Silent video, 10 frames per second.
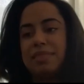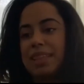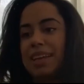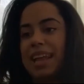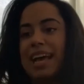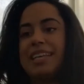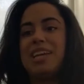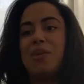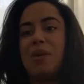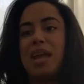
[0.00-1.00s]
the
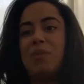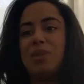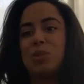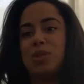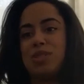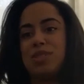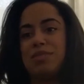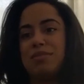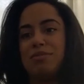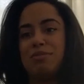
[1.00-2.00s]
classic way, which was
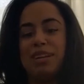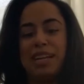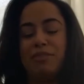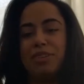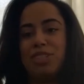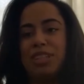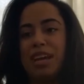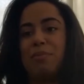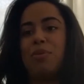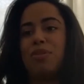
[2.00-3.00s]
reading Rich
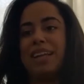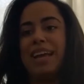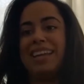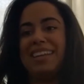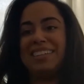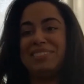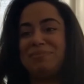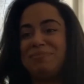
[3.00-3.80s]
Dad Poor Dad.